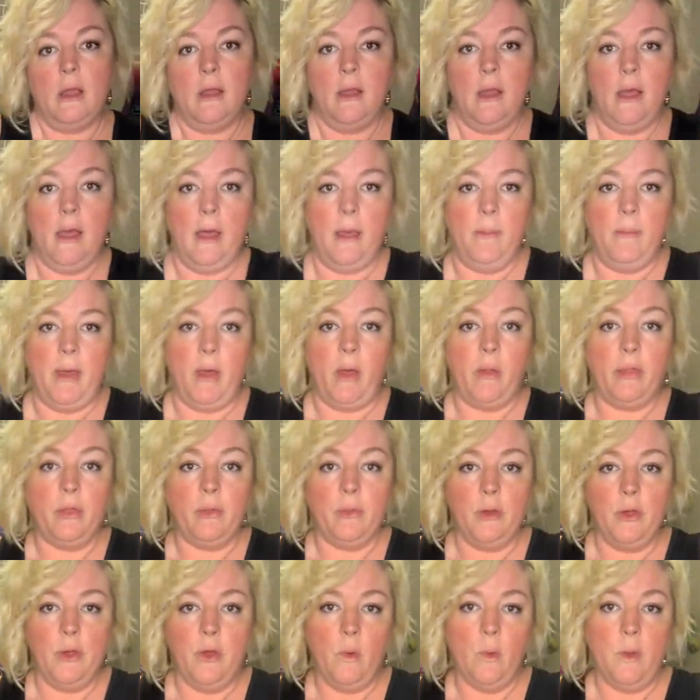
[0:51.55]
belt
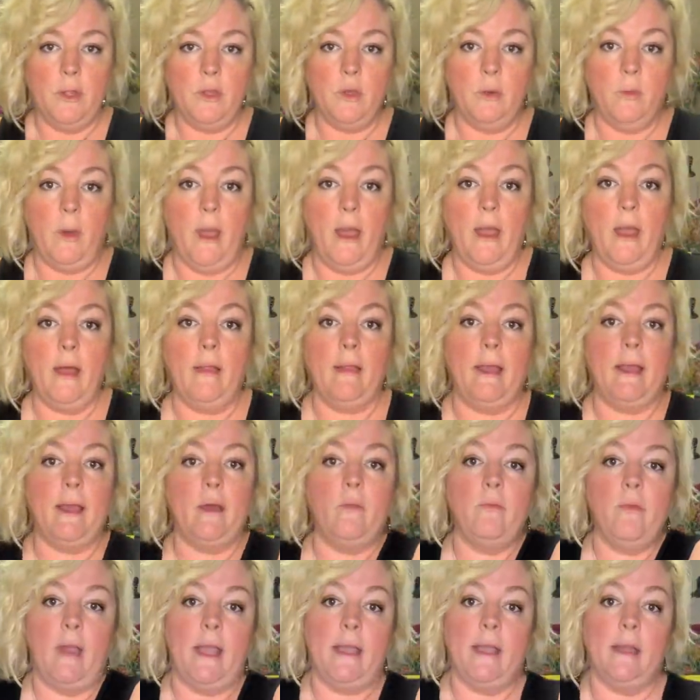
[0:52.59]
through when you wear it like a
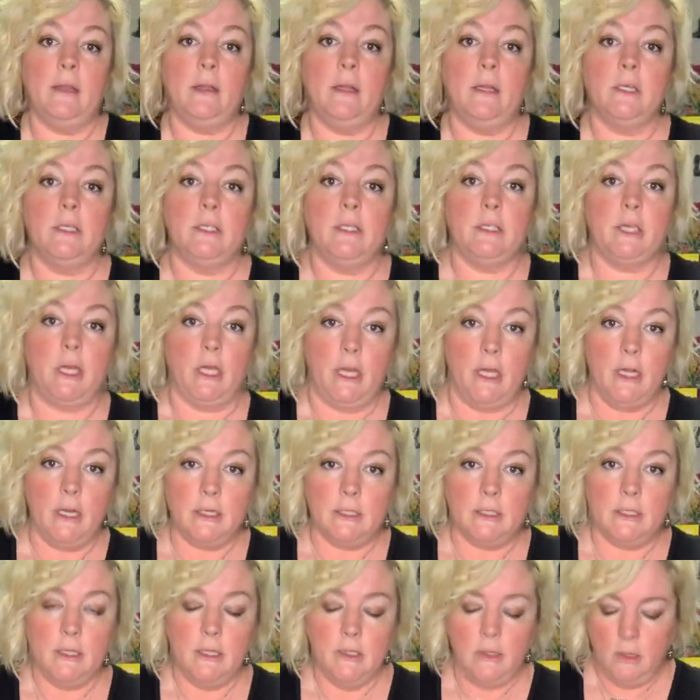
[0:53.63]
regular
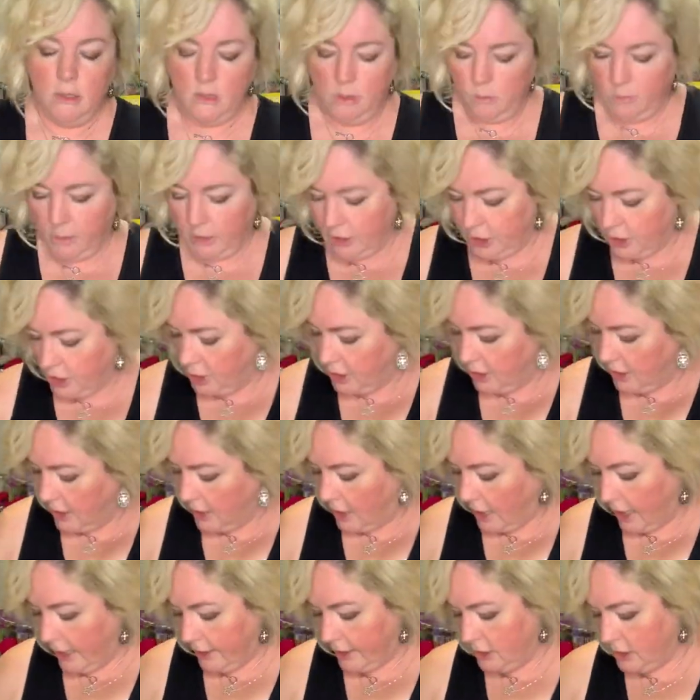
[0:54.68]
skirt, which
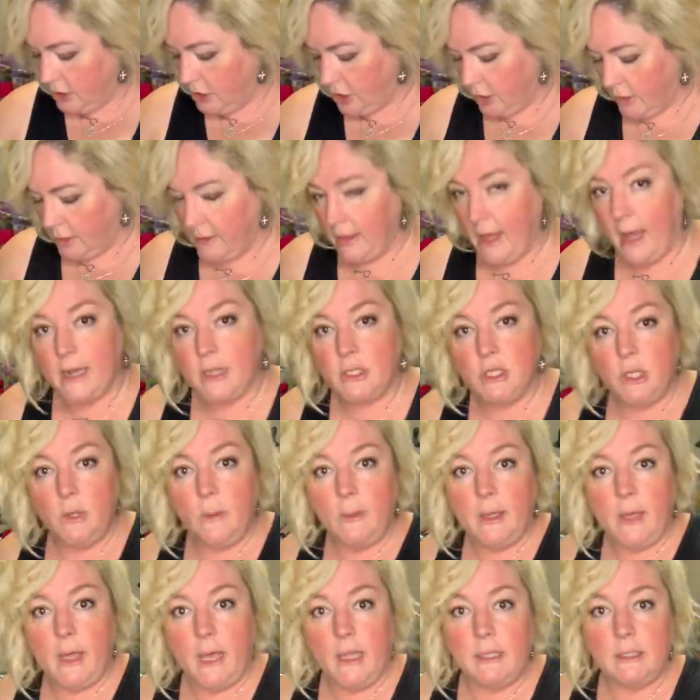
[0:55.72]
I can show you that too
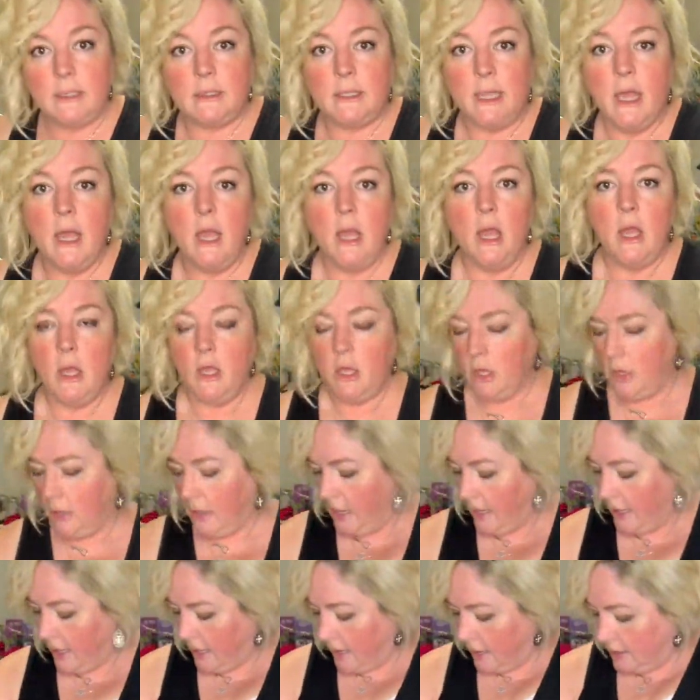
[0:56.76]
in case you're
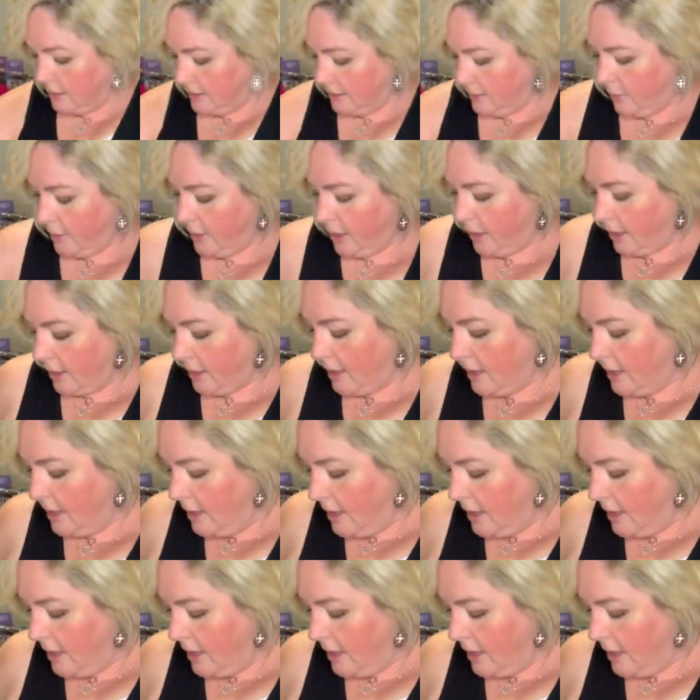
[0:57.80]
like, how does it work?